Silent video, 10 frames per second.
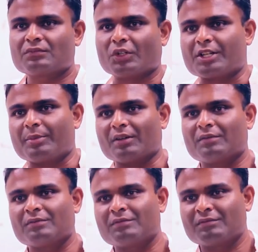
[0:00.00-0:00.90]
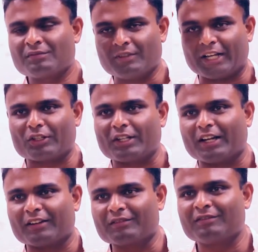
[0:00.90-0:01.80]
What is it? Neck on the
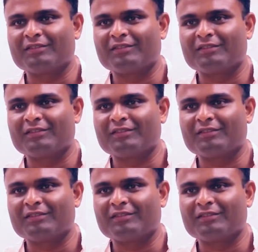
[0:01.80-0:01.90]
line.